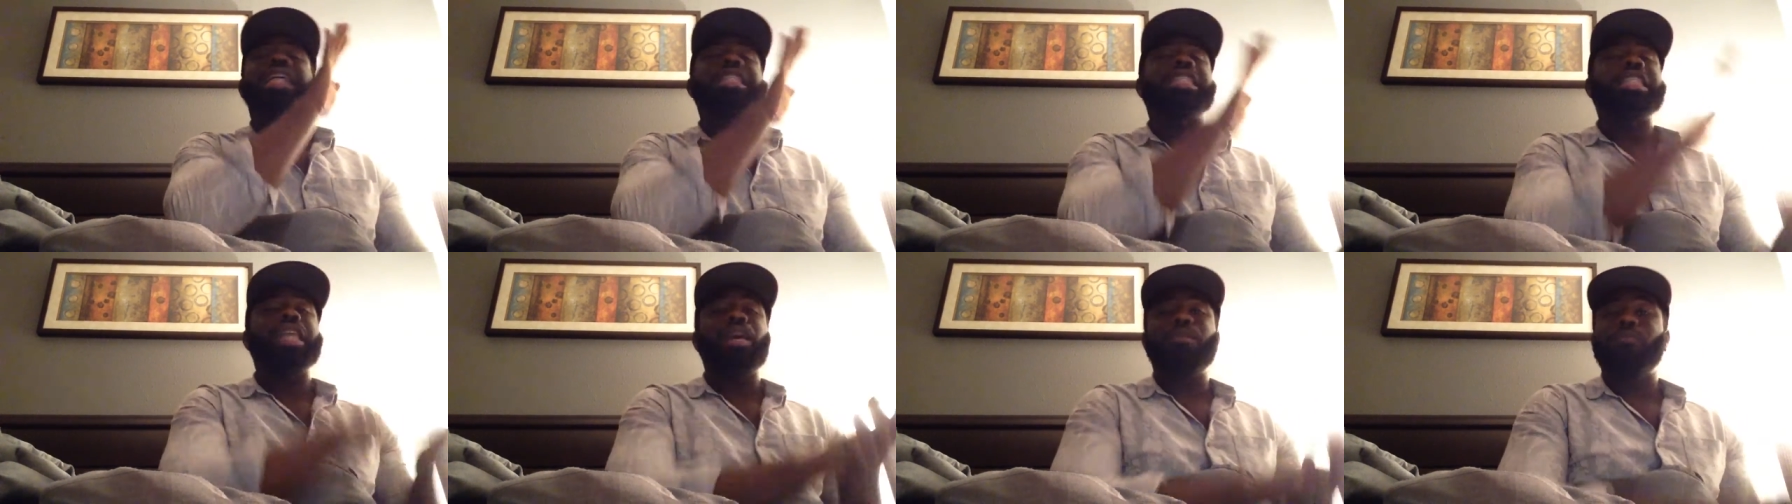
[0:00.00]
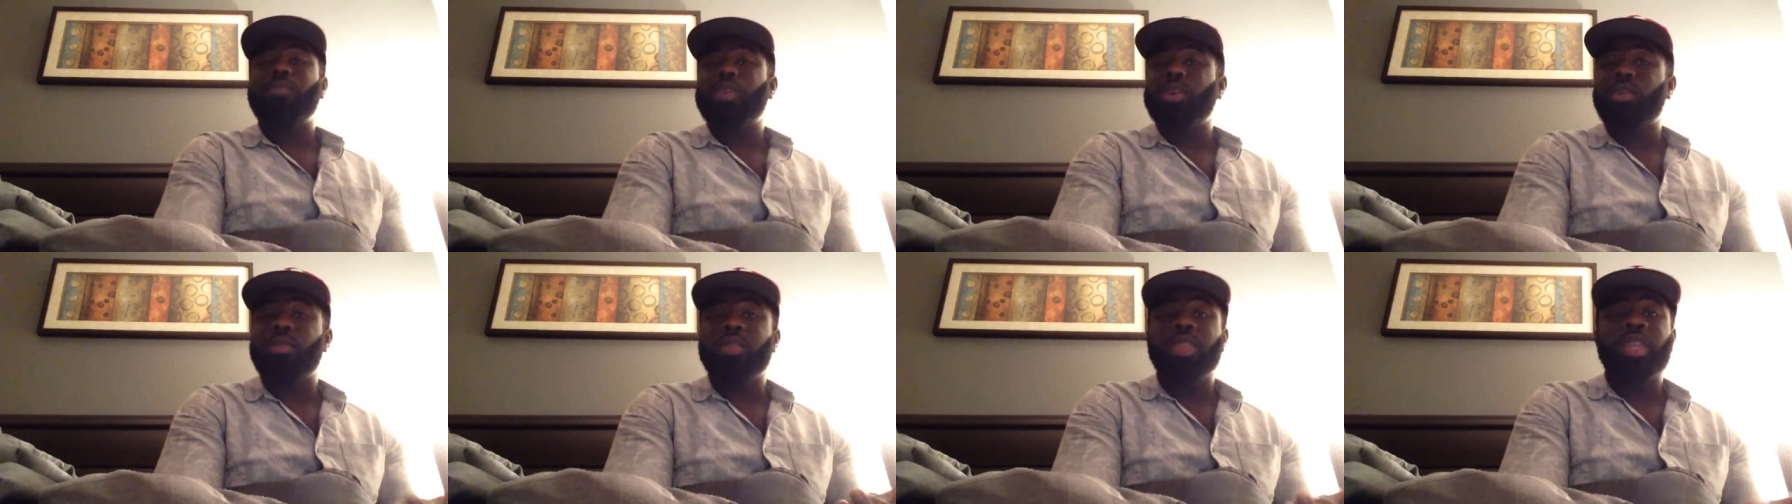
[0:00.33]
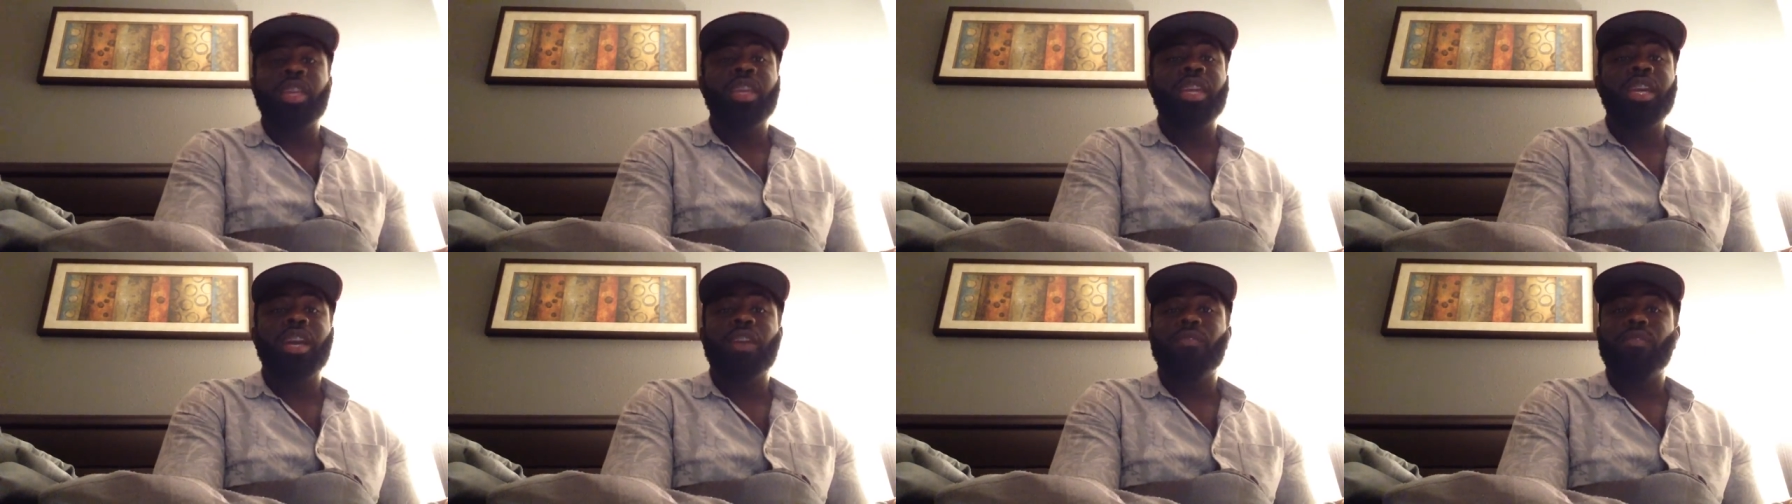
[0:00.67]
stopped fucking
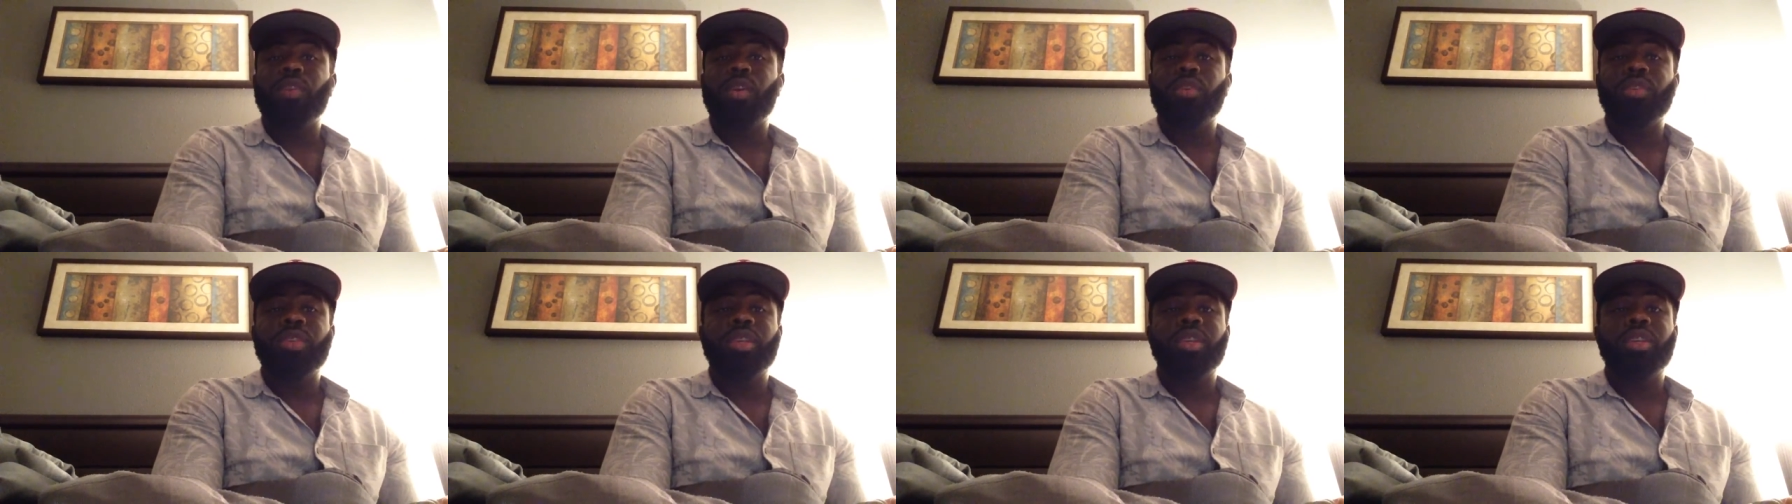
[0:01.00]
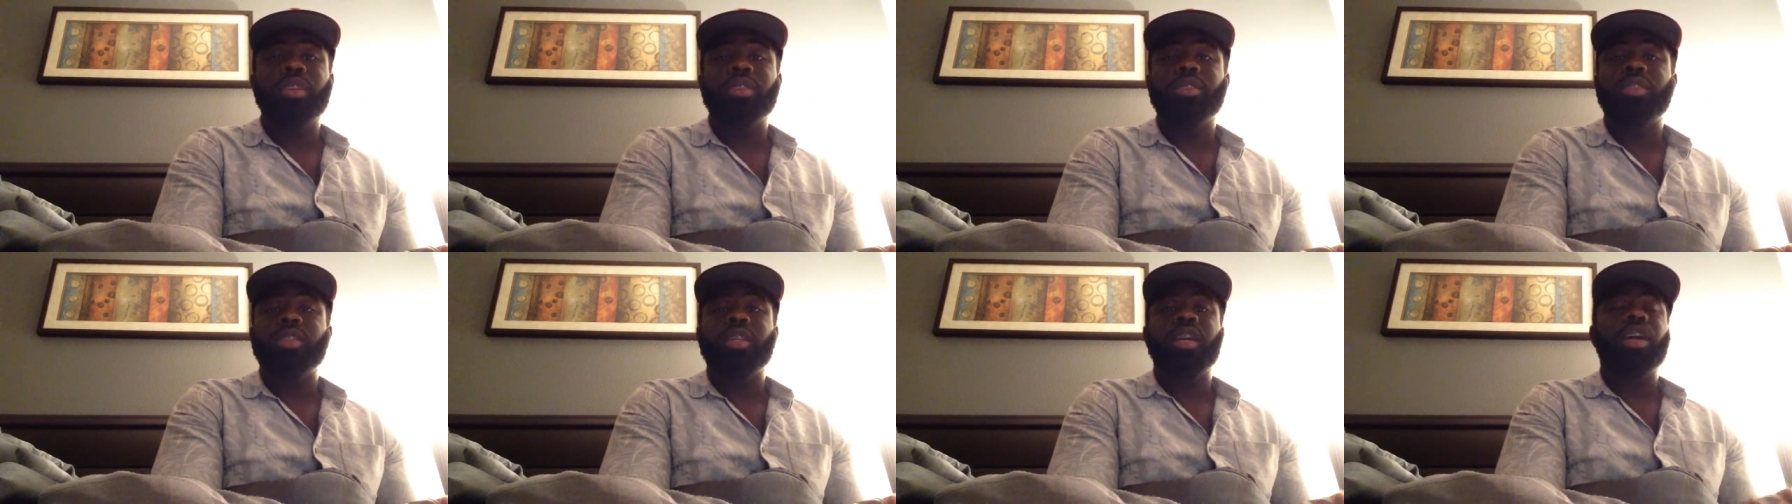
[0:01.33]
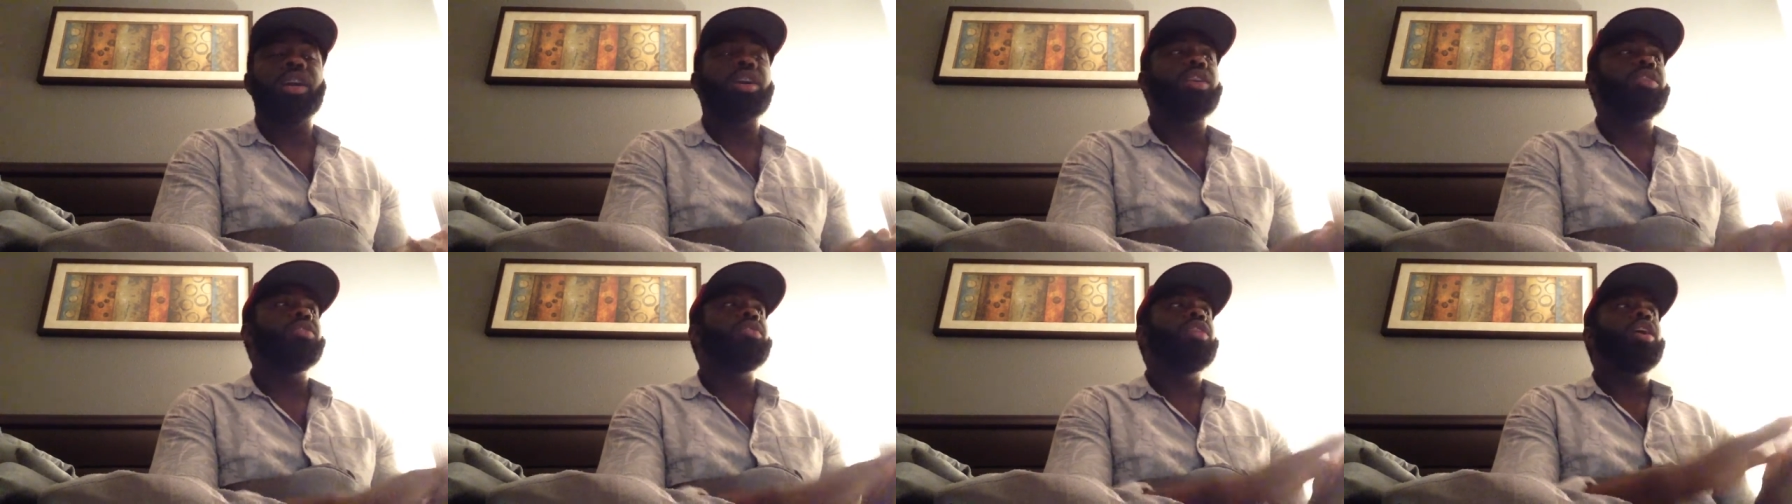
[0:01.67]
with that nigga four years
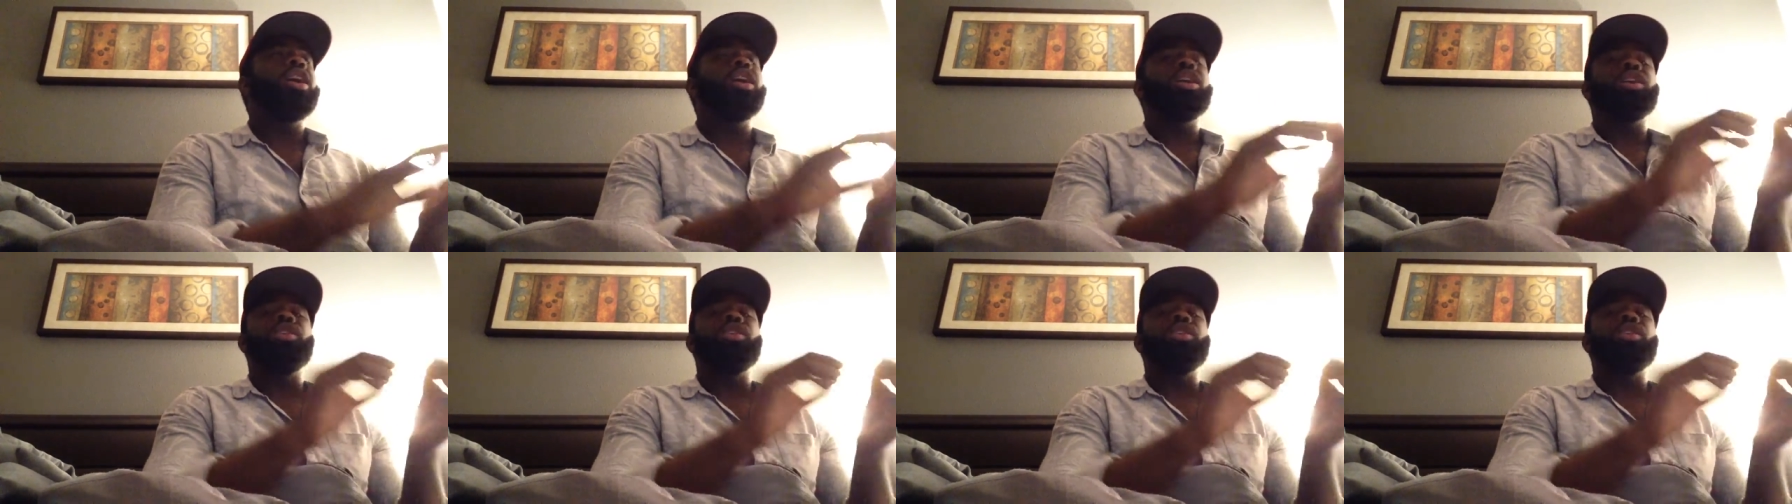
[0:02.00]
ago.